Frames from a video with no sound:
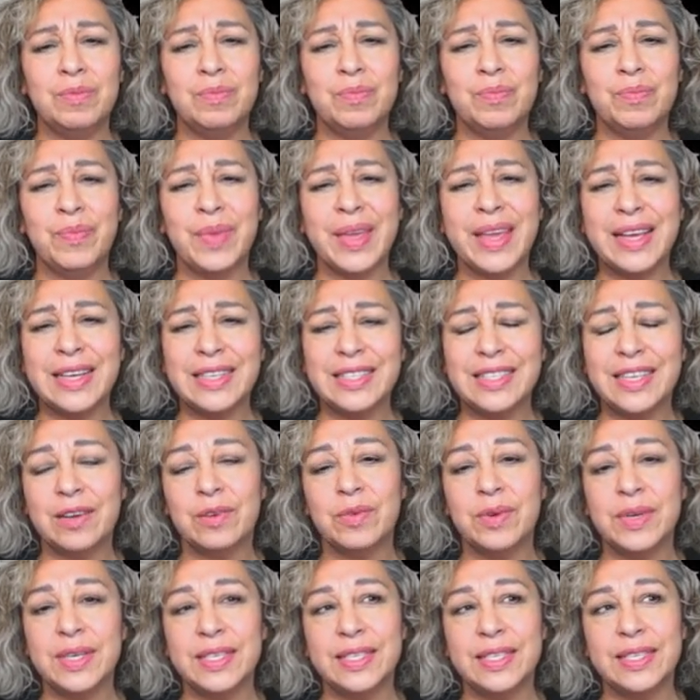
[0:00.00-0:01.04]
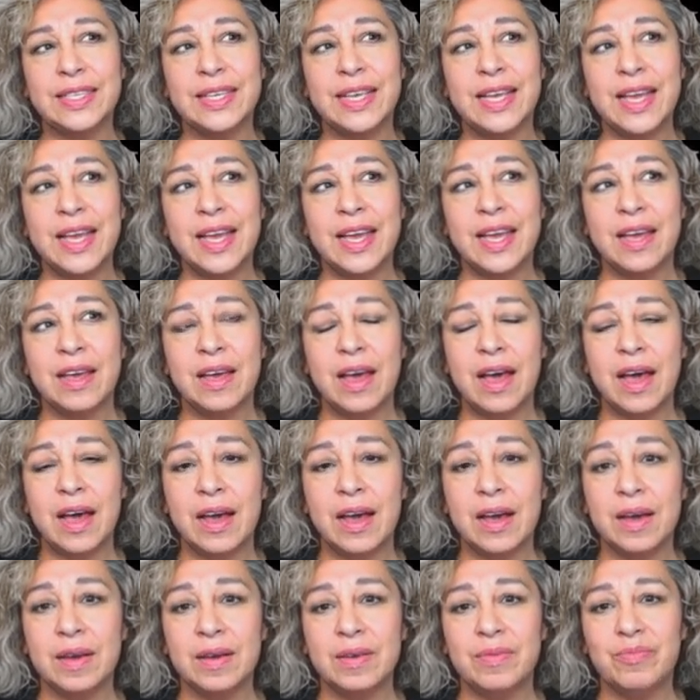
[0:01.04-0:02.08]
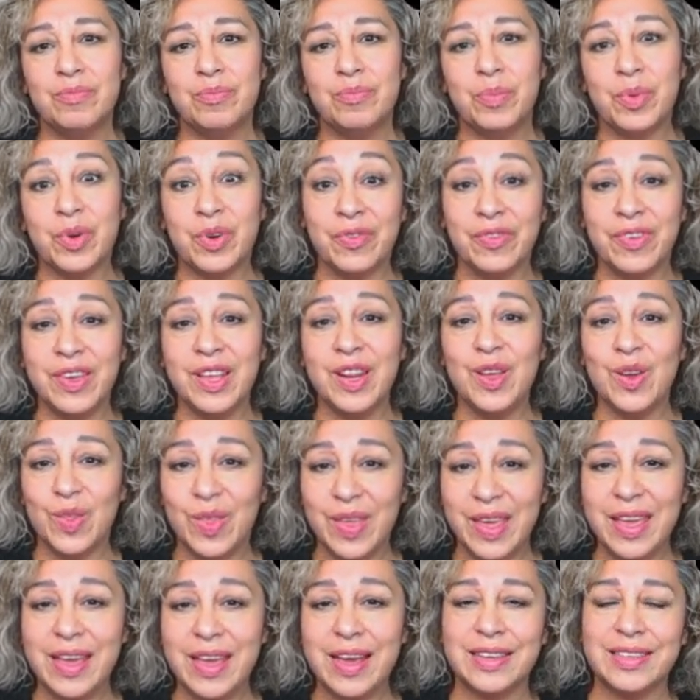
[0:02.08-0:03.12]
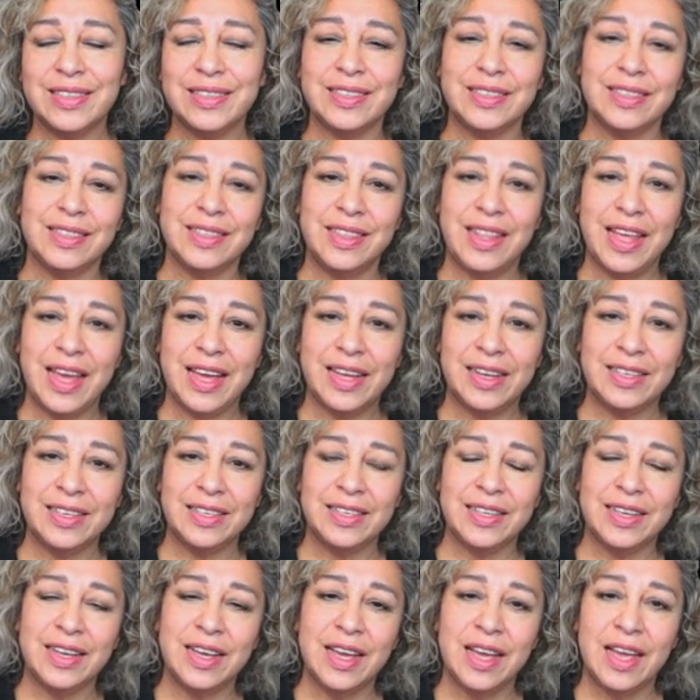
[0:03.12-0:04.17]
because it was Porfirio Díaz that